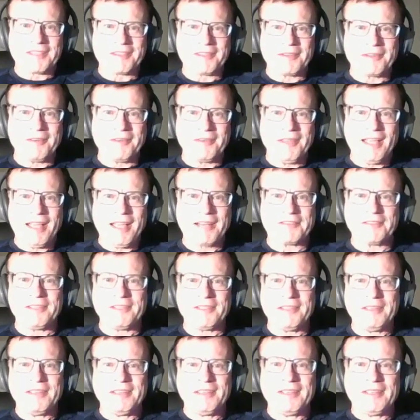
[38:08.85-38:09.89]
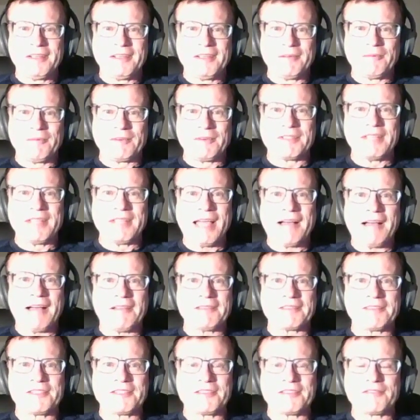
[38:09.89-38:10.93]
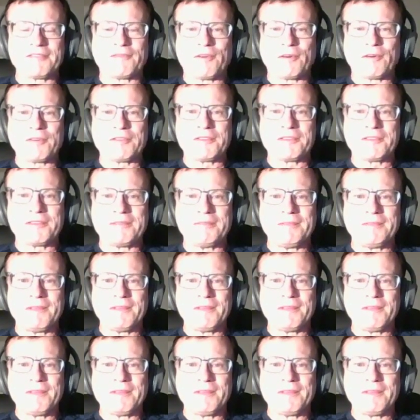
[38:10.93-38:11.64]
So he actually was Dallas's first